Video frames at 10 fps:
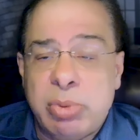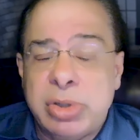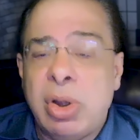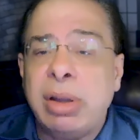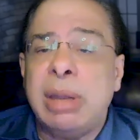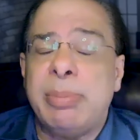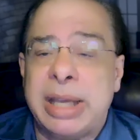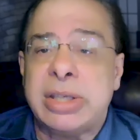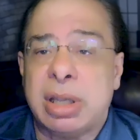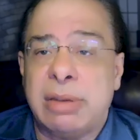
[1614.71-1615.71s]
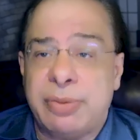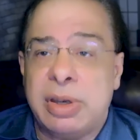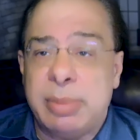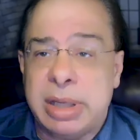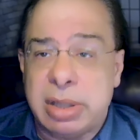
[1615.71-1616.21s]
we're talking basically
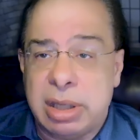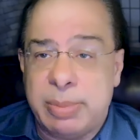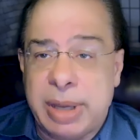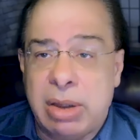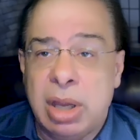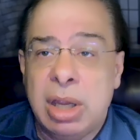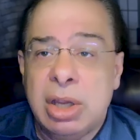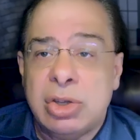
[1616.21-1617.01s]
fundamentally about